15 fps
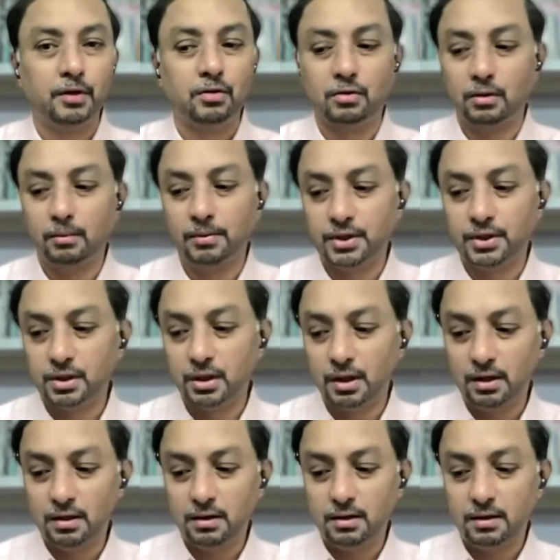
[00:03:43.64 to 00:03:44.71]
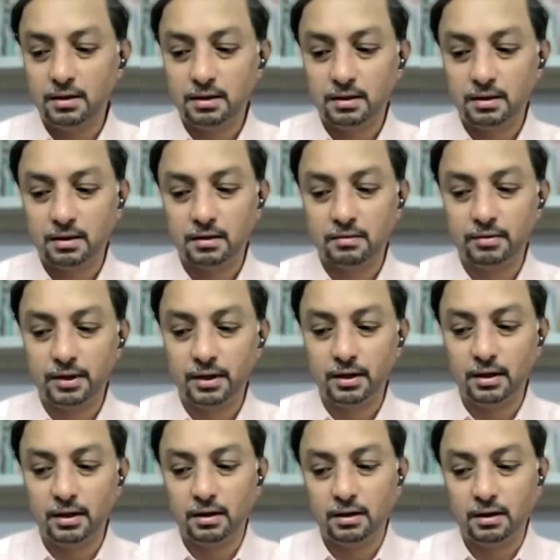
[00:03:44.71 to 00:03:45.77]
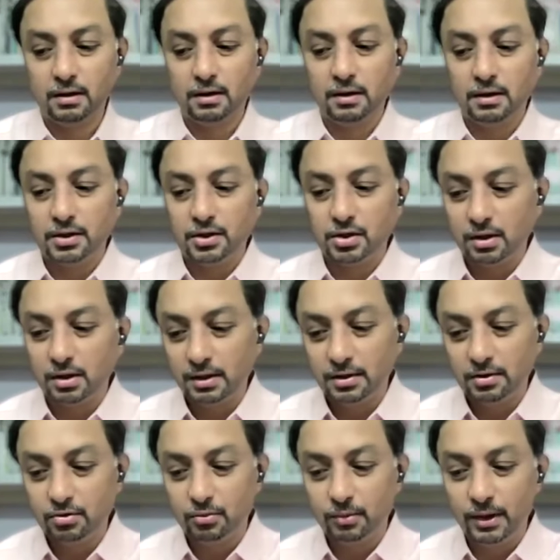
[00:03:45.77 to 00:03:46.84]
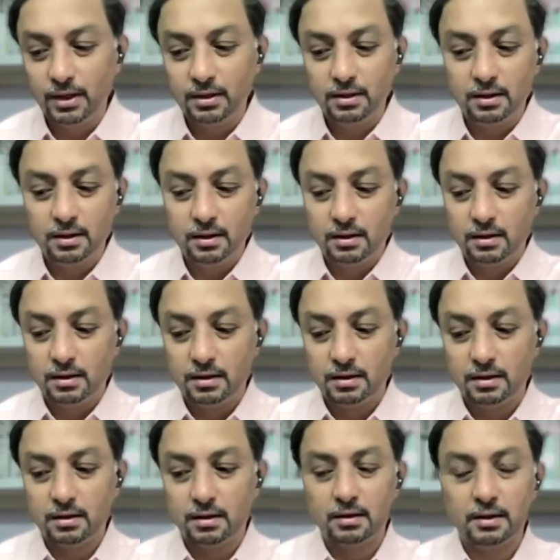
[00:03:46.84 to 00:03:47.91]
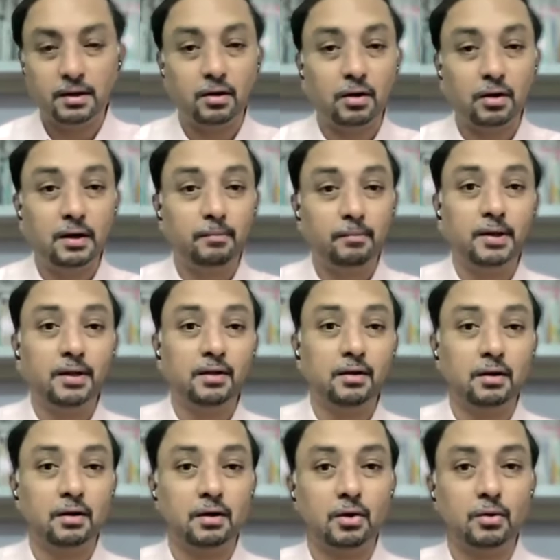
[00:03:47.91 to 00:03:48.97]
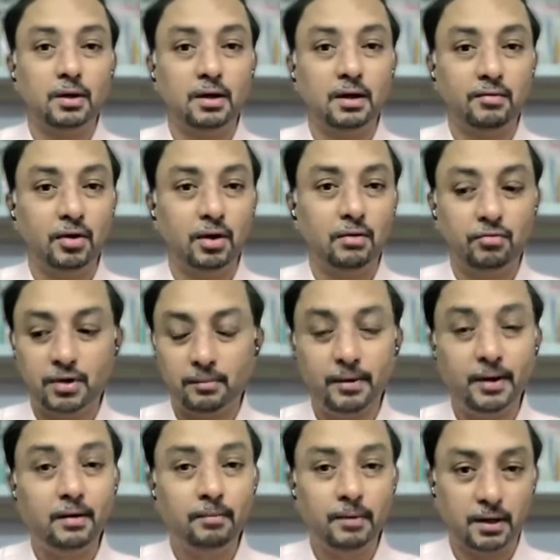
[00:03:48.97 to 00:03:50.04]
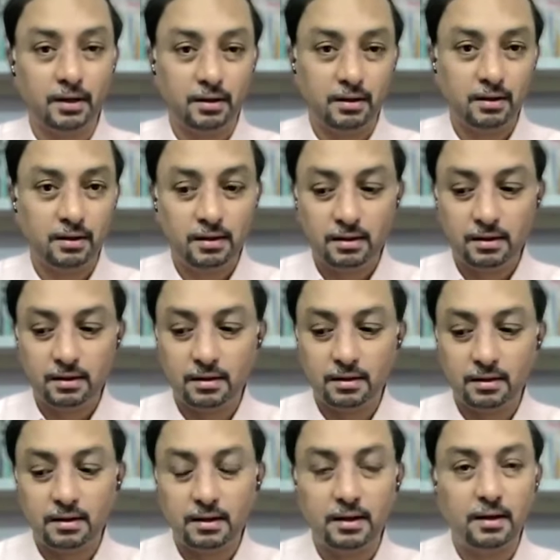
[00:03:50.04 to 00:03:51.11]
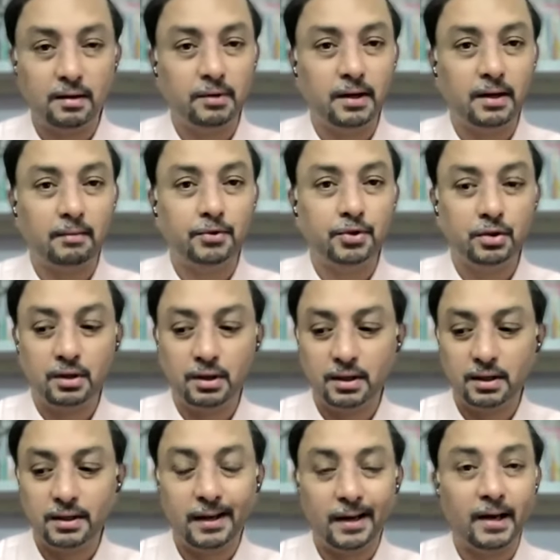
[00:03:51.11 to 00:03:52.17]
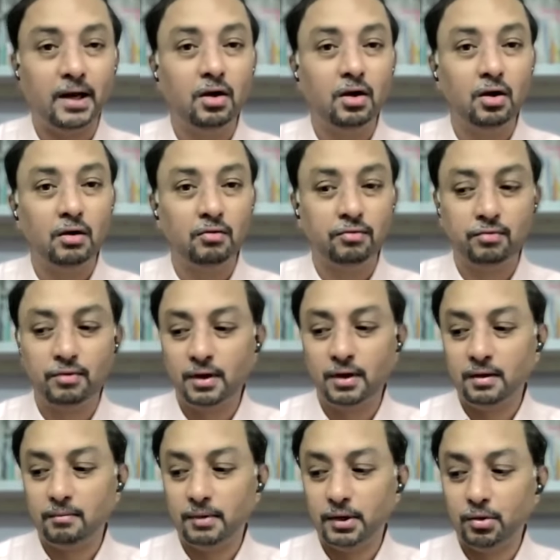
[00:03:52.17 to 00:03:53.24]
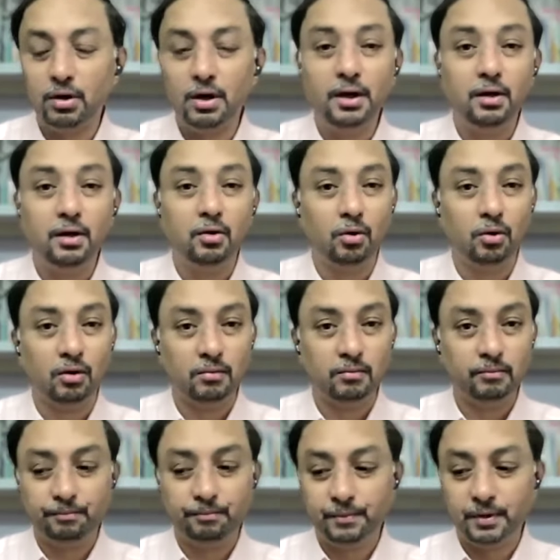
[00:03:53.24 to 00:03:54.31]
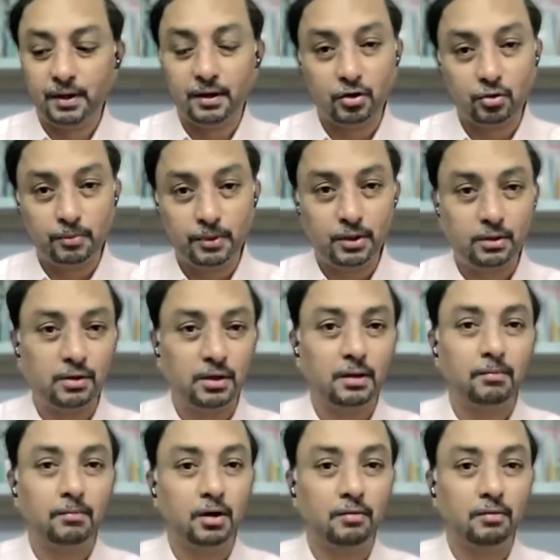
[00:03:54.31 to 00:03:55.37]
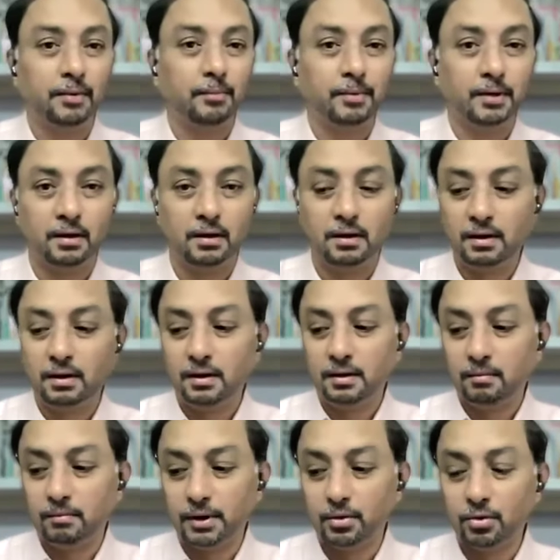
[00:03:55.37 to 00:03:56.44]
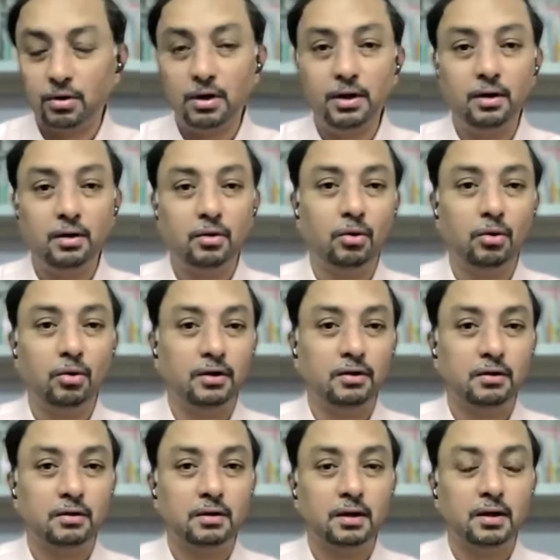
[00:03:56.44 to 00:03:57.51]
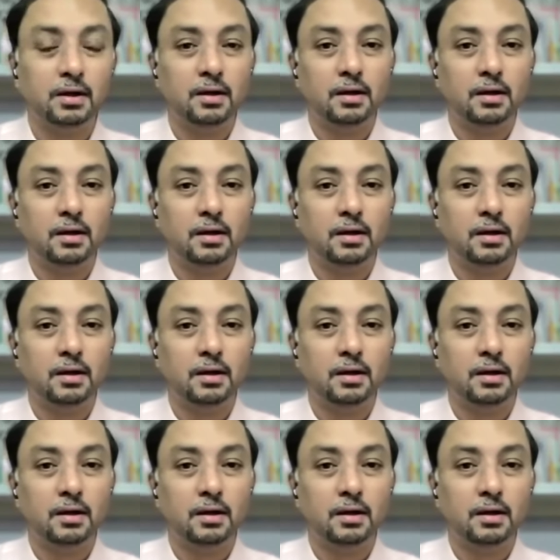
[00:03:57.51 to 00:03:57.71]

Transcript: It's going to be short, very short and sweet. It all depends on your level of commitment. And I'm sure at the end of my only goal, irrespective of the number of people, my only goal is